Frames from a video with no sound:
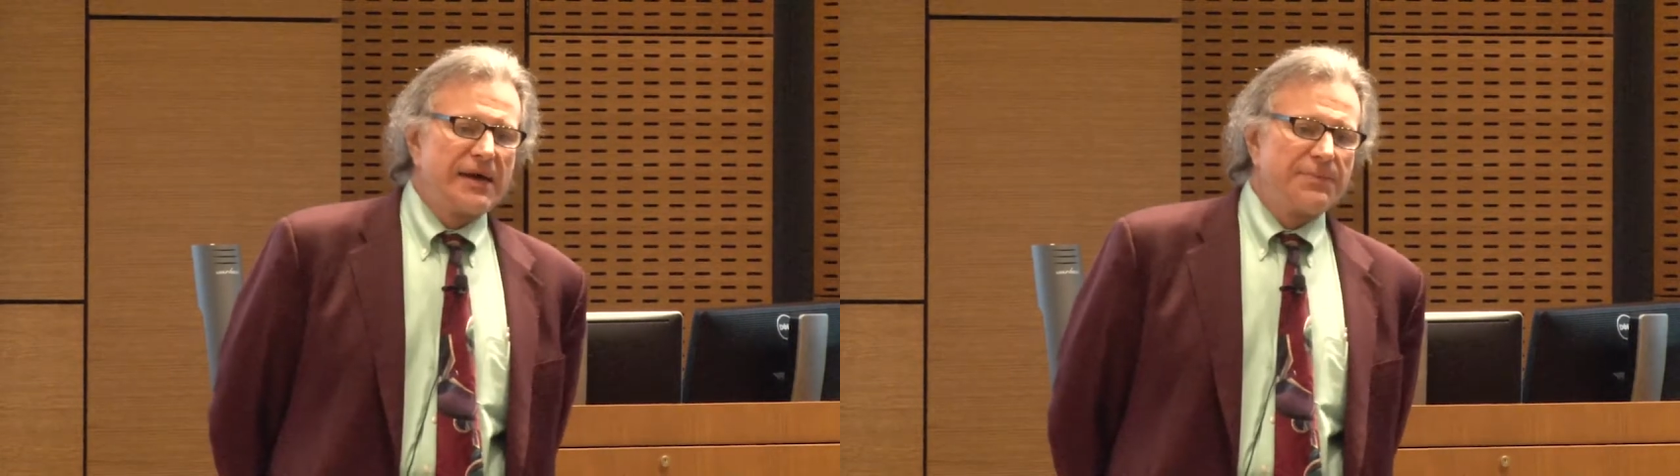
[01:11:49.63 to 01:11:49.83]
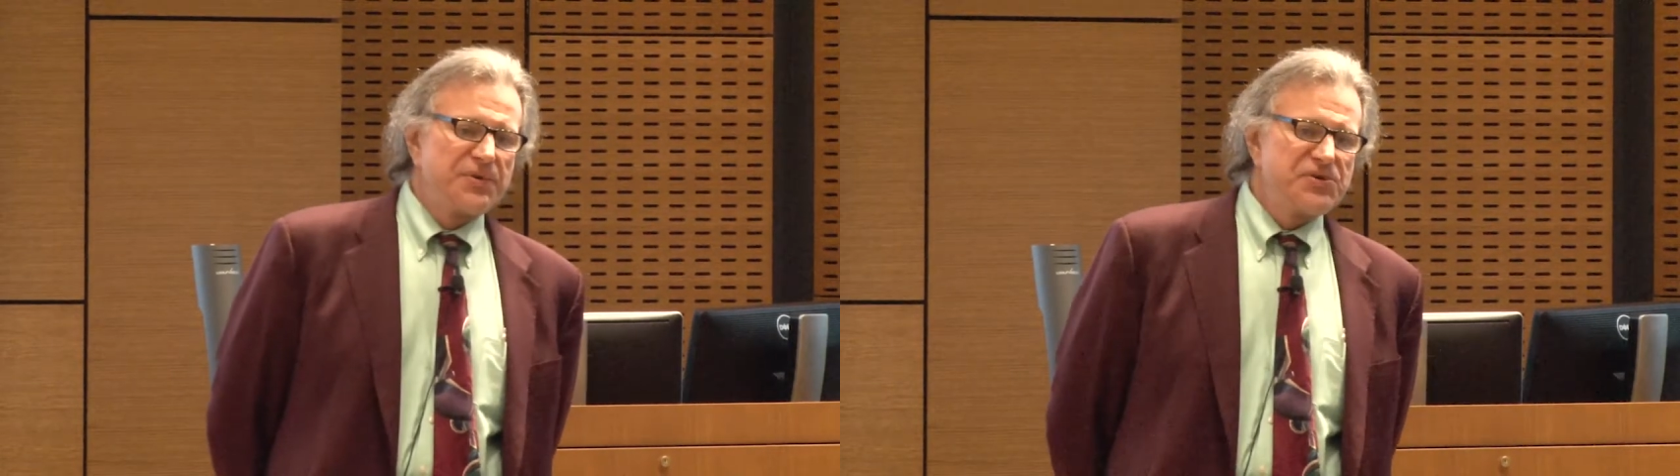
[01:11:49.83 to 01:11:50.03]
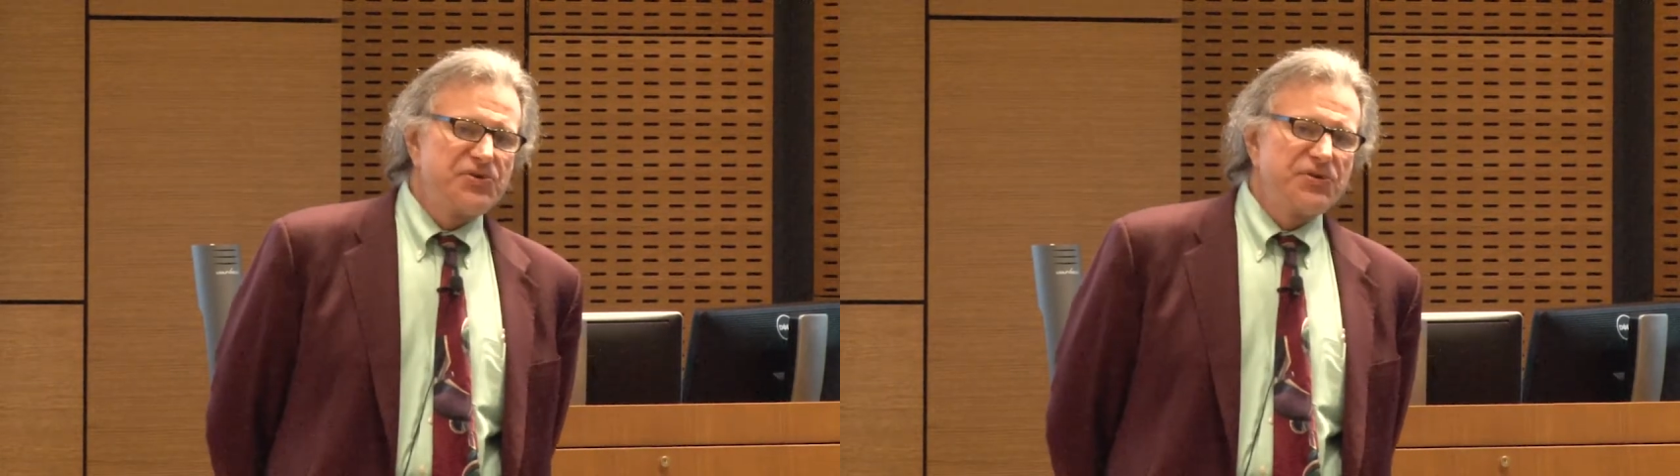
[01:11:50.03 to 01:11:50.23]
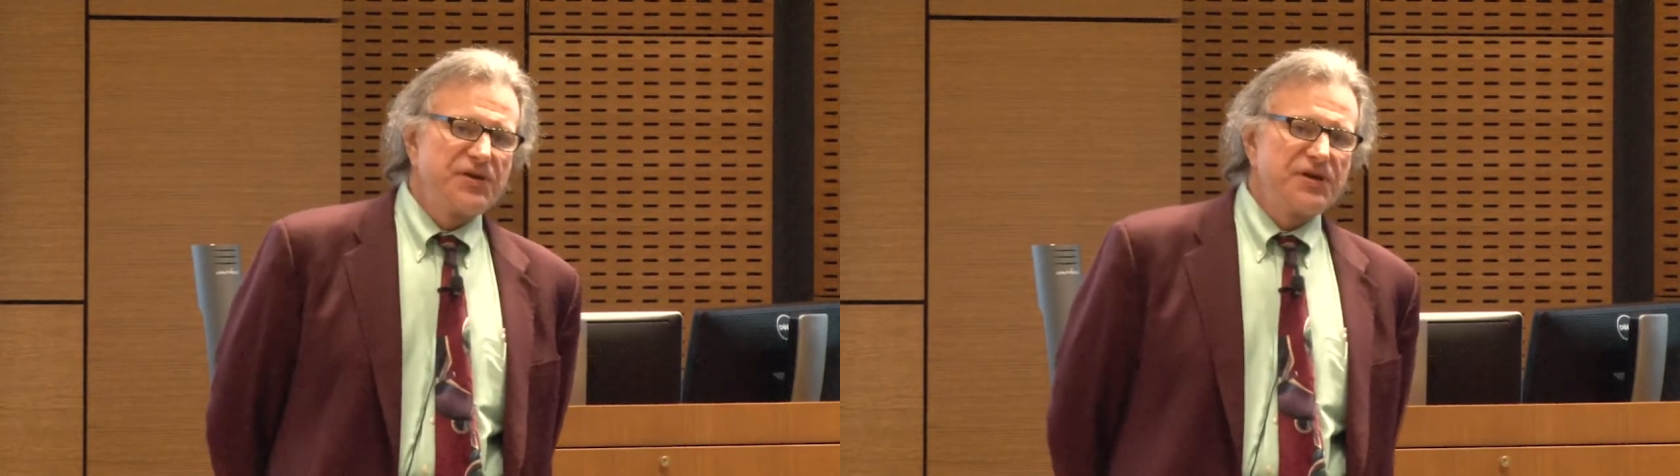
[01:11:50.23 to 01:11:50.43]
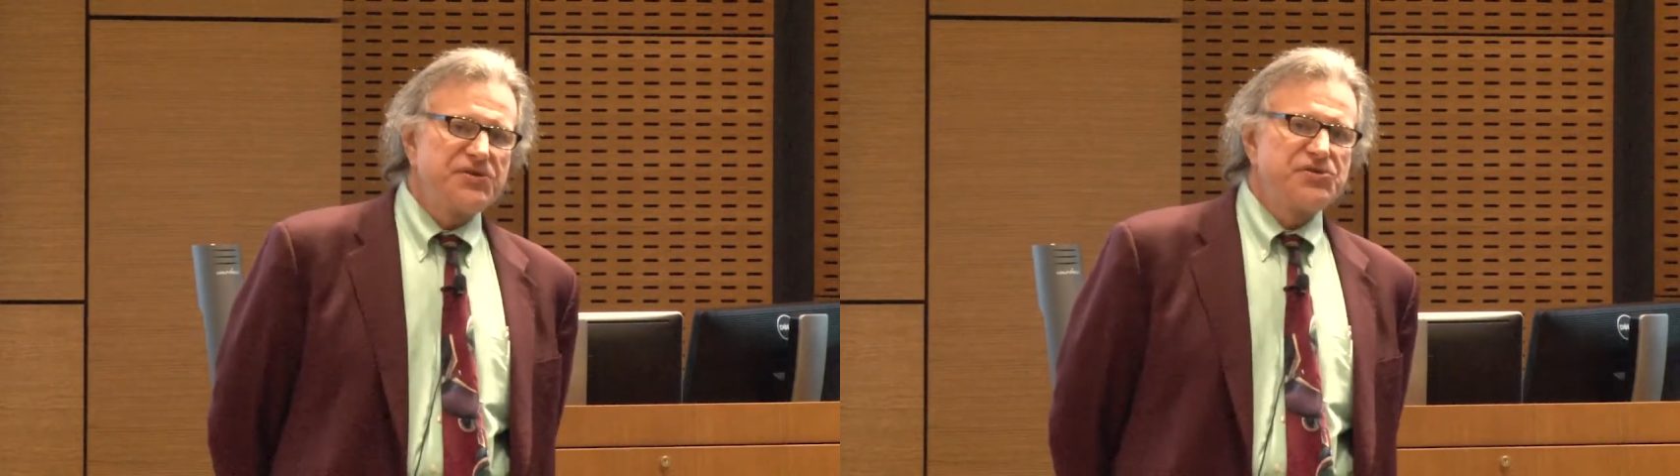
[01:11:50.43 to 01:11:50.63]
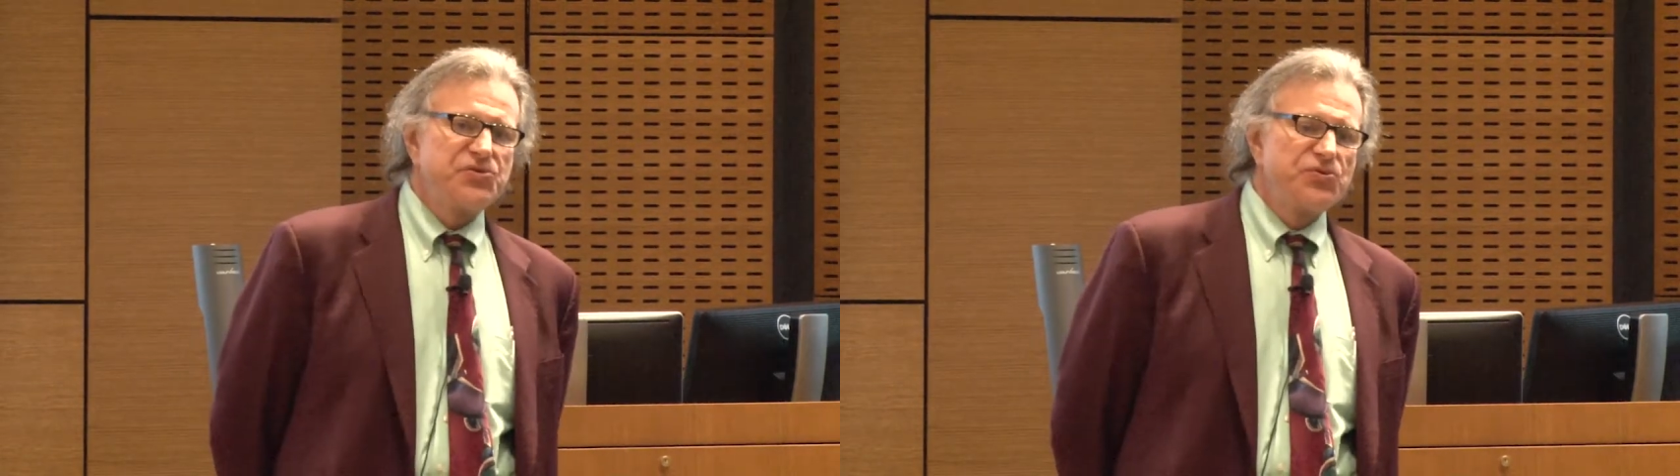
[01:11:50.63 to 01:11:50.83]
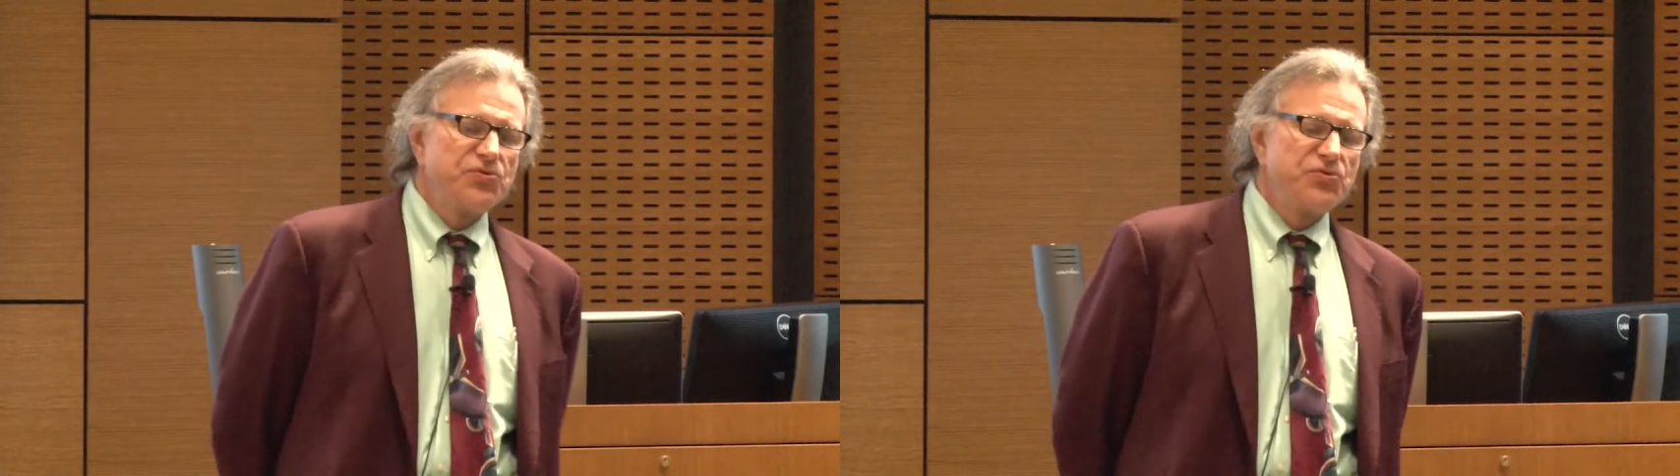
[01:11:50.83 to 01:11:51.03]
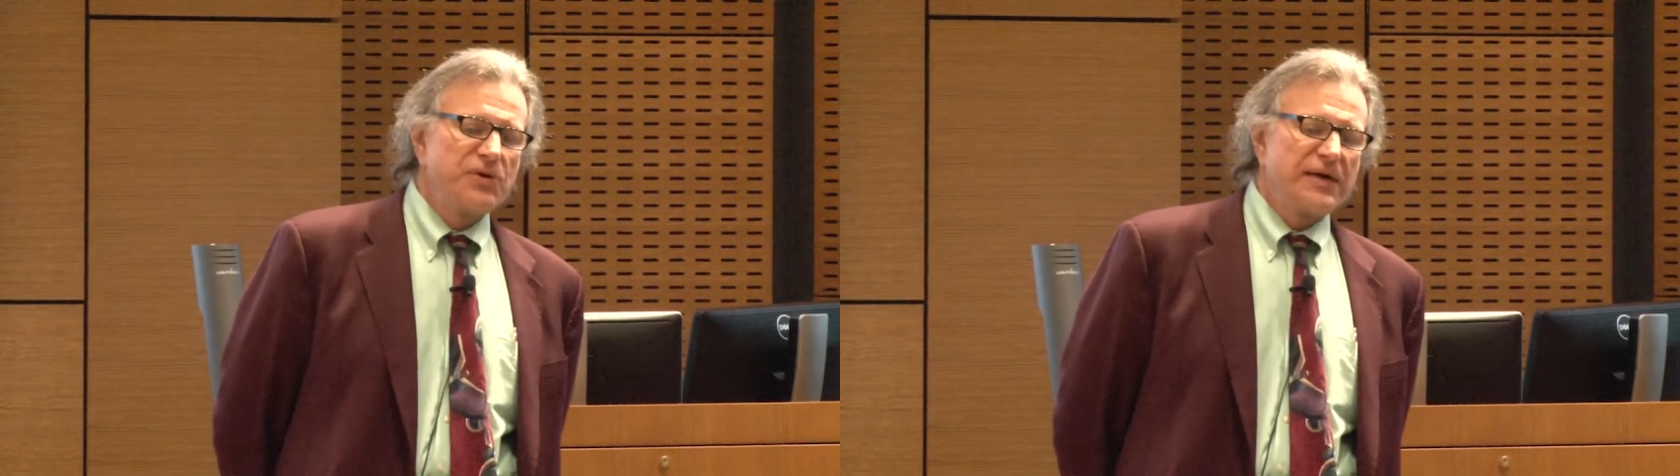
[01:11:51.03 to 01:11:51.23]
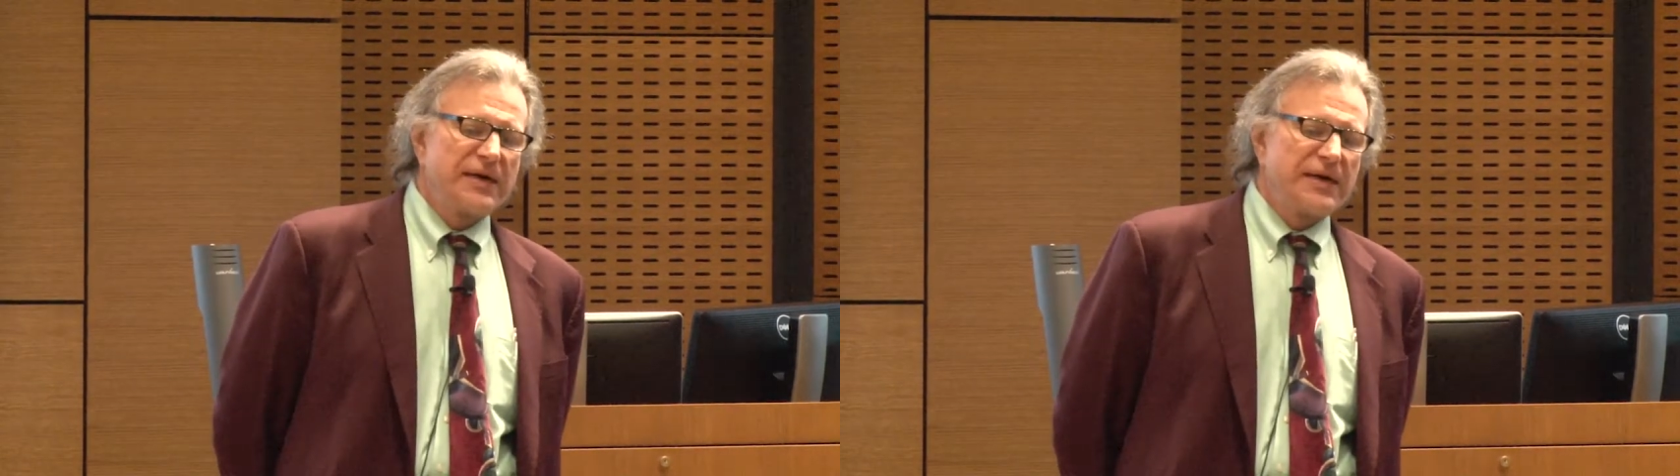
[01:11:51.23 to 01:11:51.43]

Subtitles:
opportunity to